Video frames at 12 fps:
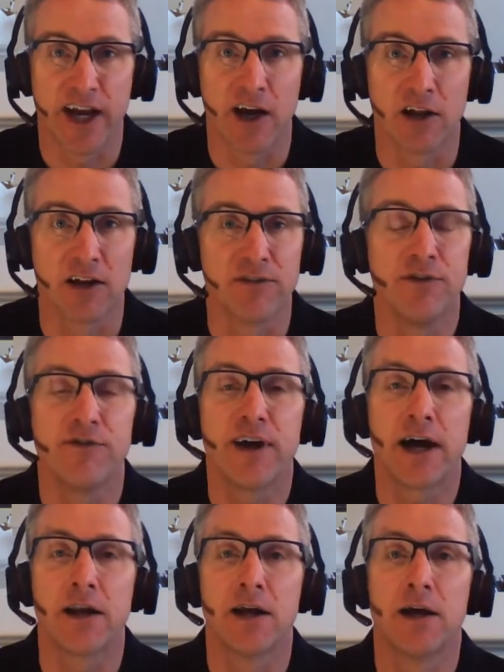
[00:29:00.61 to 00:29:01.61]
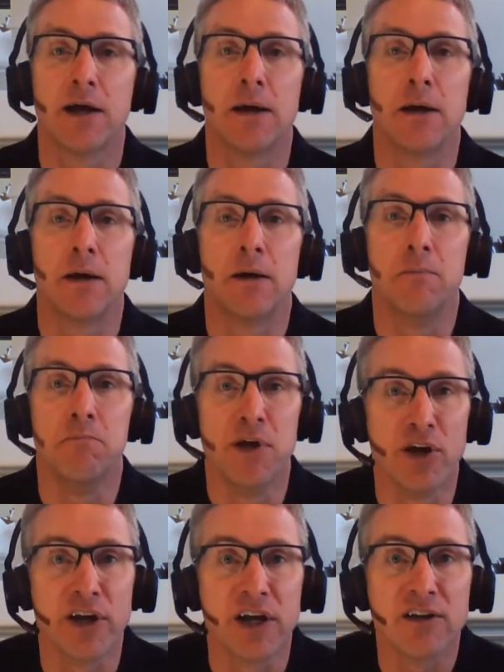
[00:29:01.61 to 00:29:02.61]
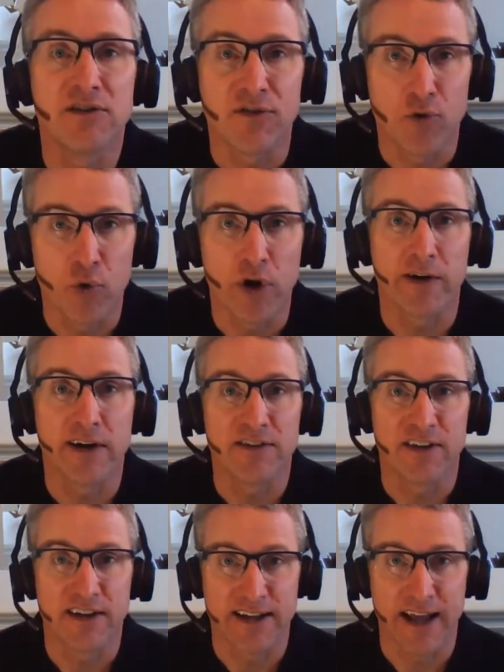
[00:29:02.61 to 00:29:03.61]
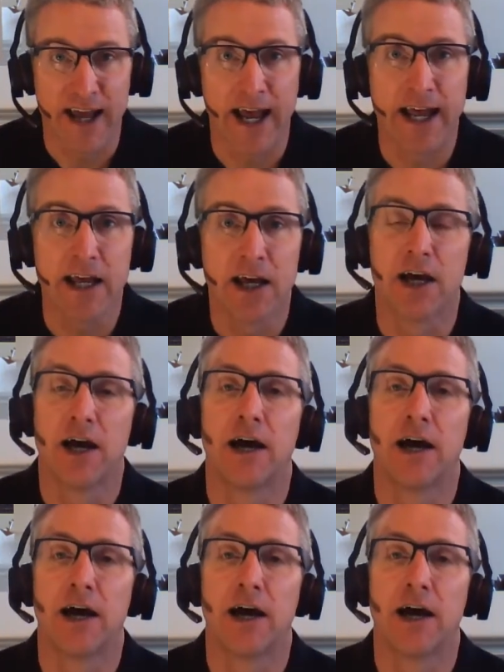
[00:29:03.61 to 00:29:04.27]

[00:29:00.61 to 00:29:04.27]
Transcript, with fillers: scale. If you've got millions of queries a day,